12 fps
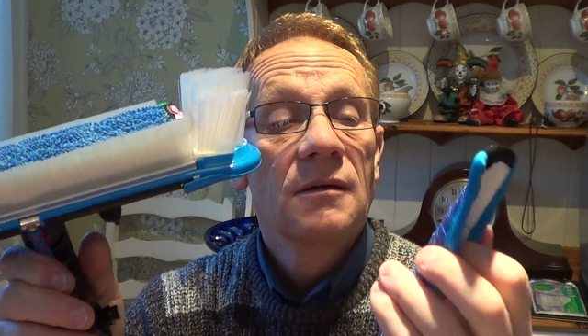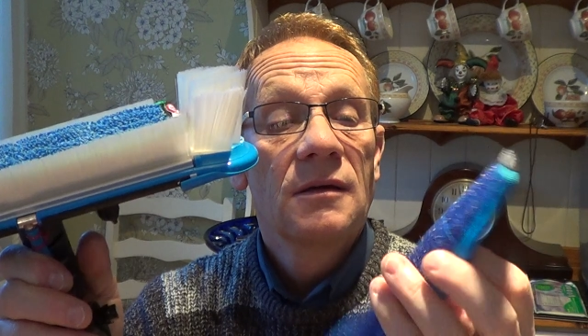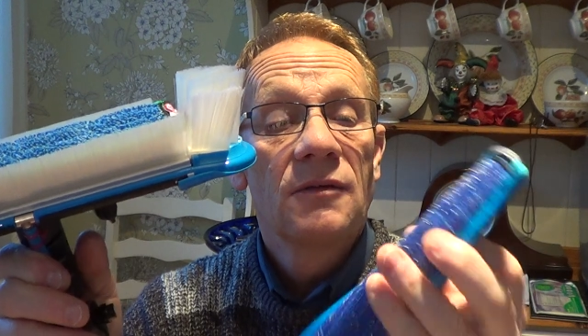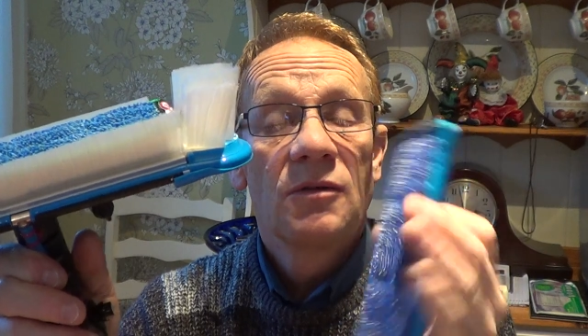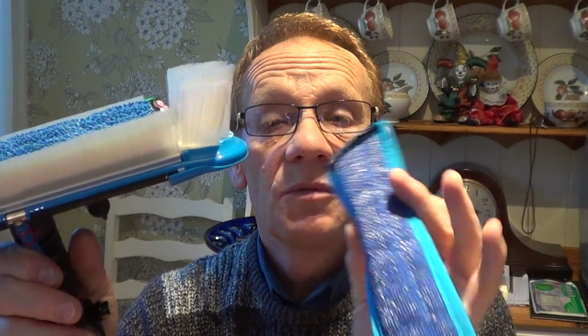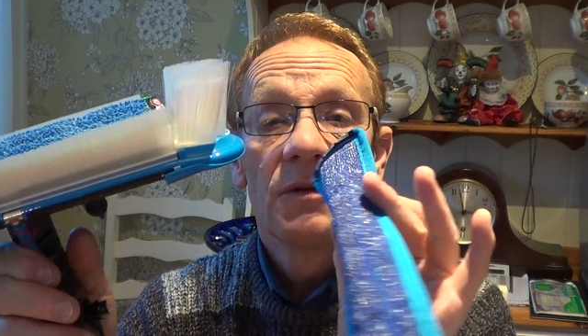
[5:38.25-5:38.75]

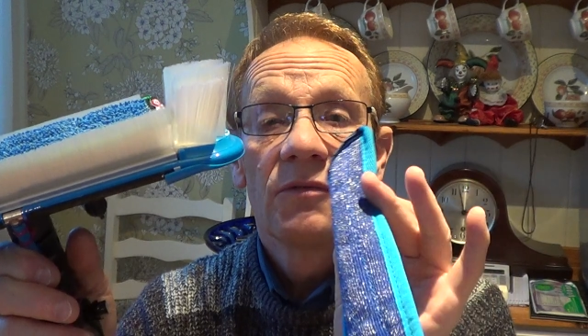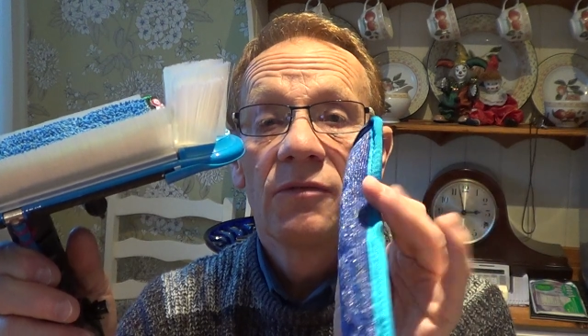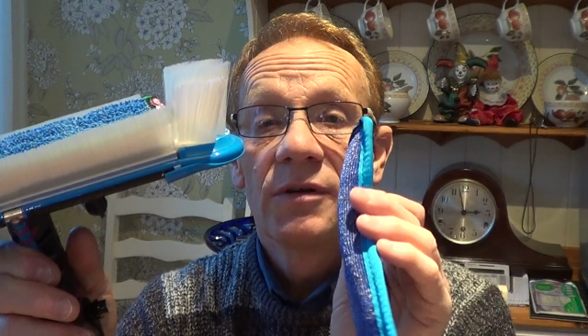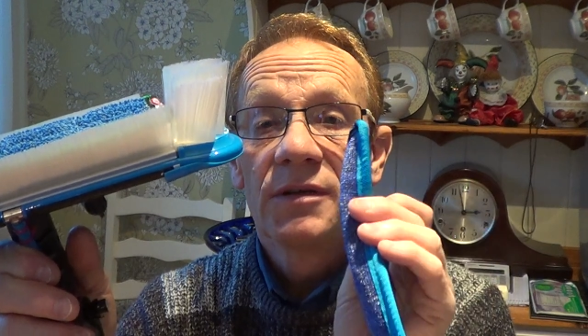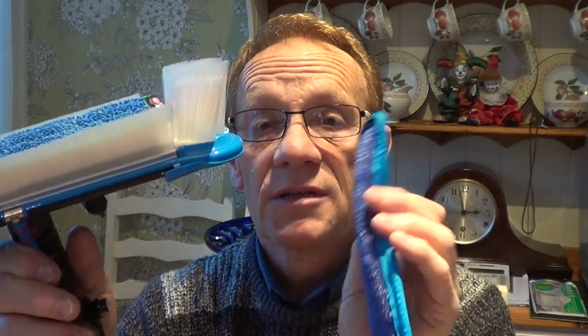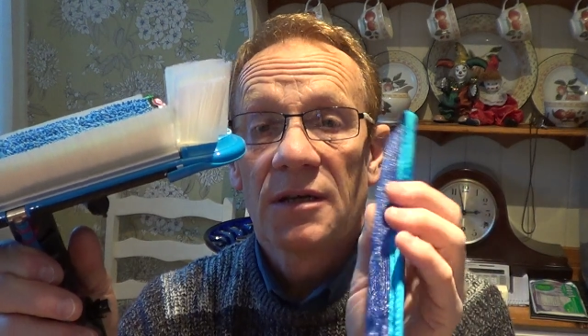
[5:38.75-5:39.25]
give it a bit of a
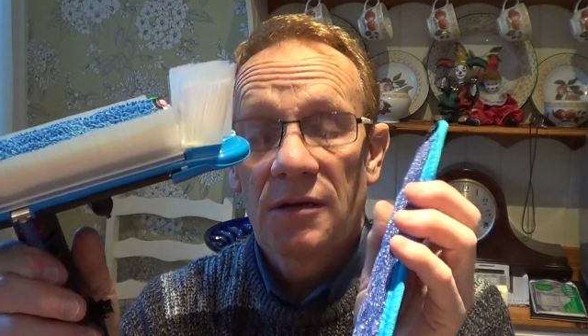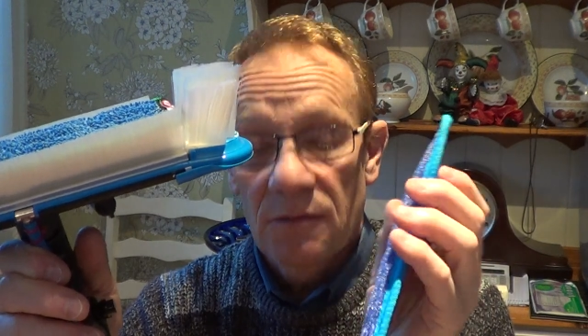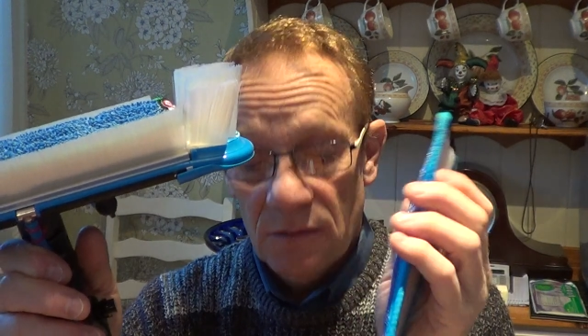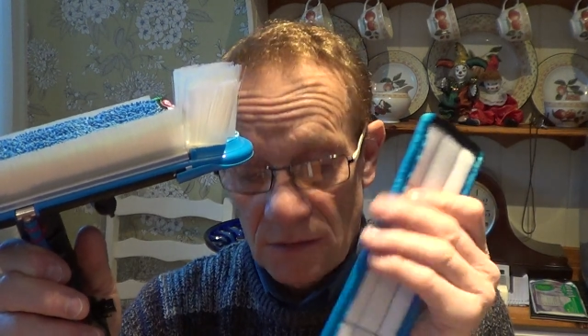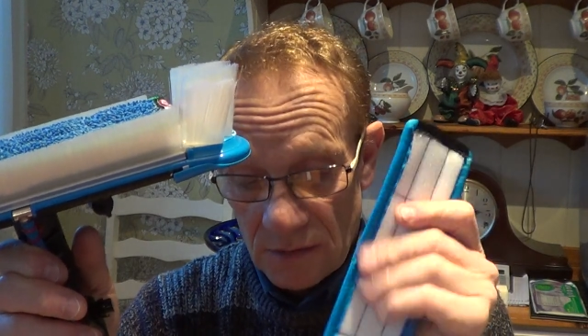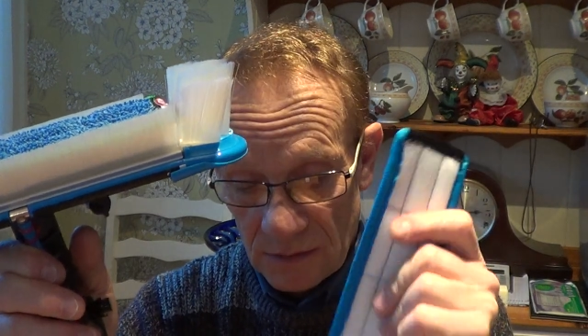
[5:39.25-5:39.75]
rinse out
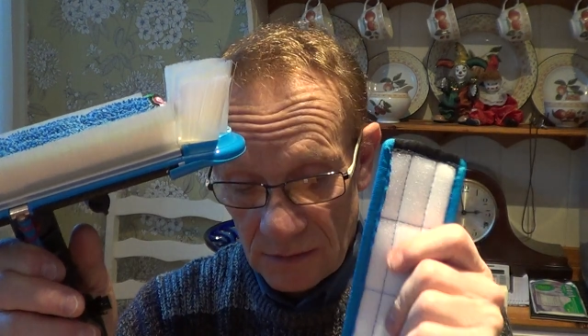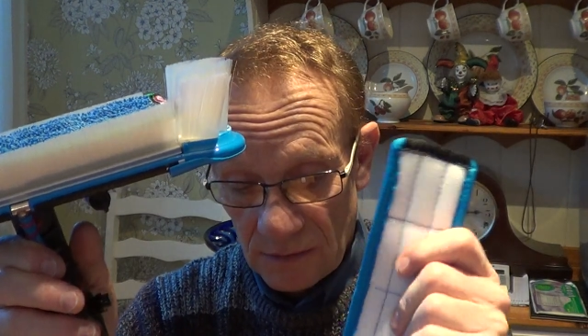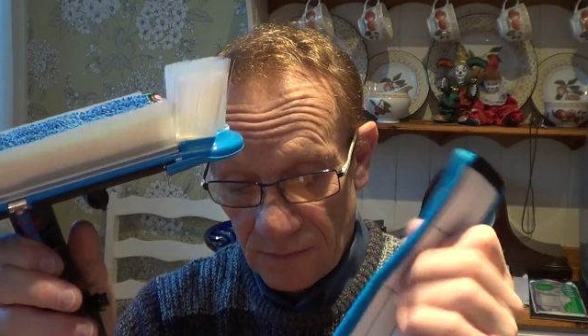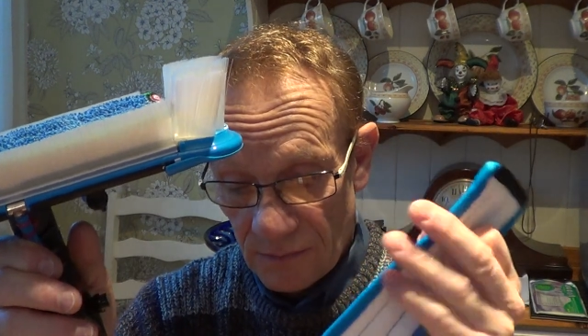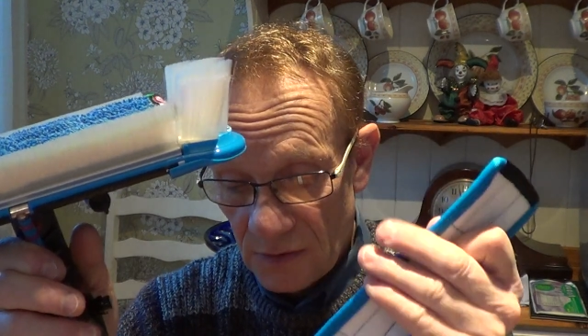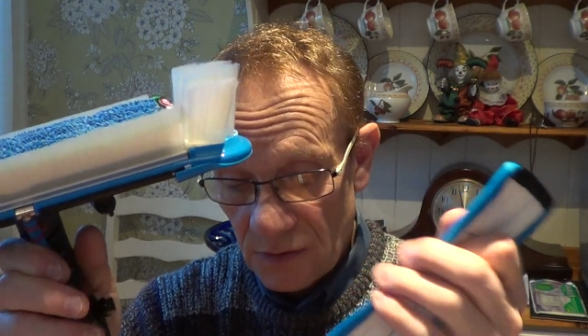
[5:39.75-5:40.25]

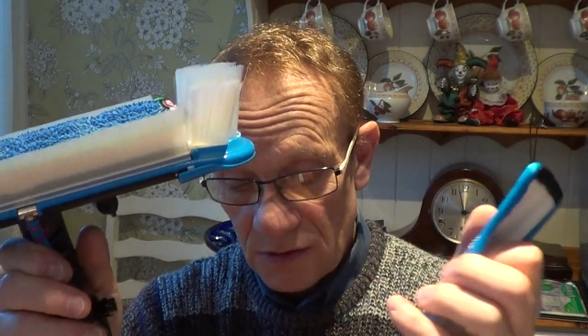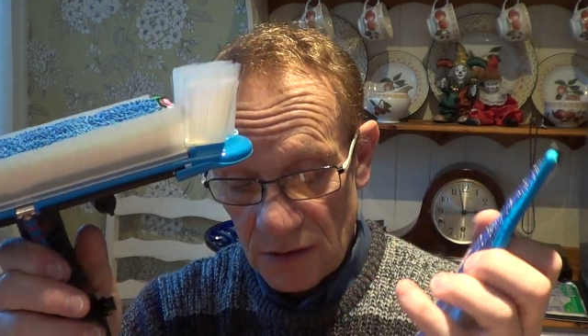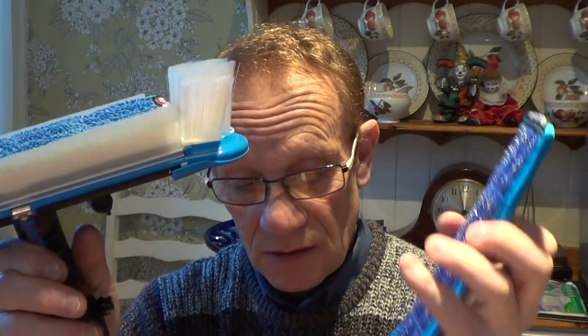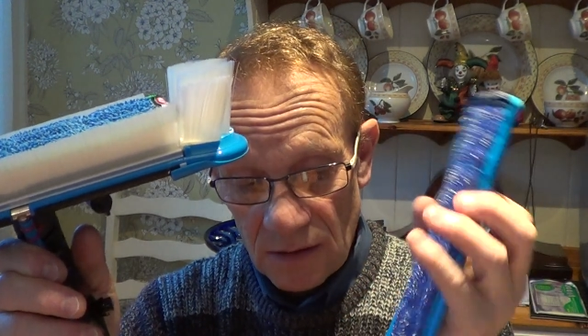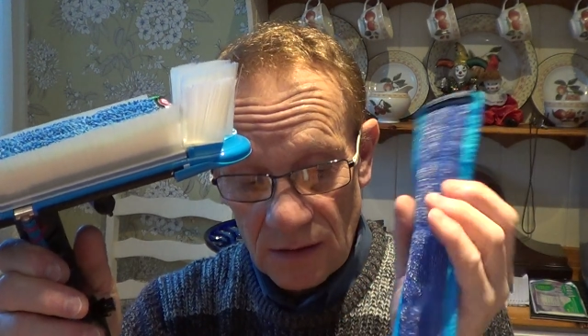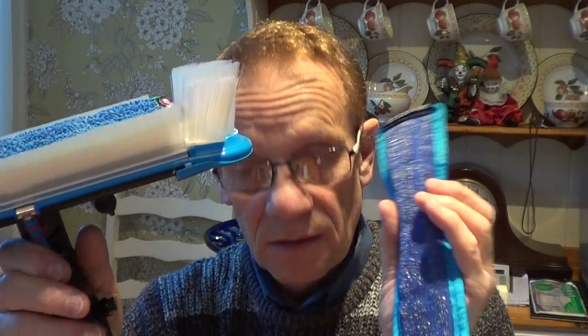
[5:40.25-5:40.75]
because
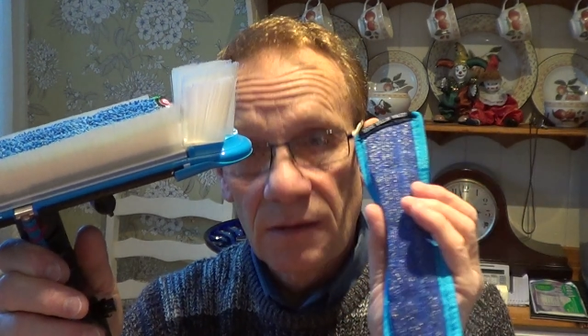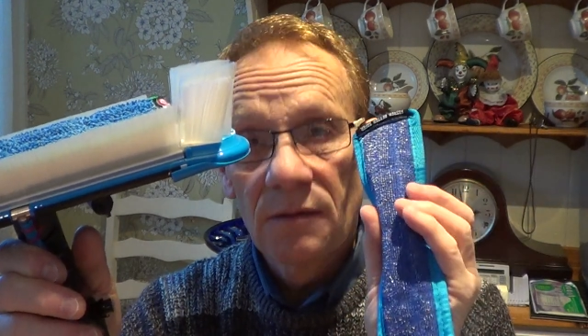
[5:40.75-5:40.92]
uh,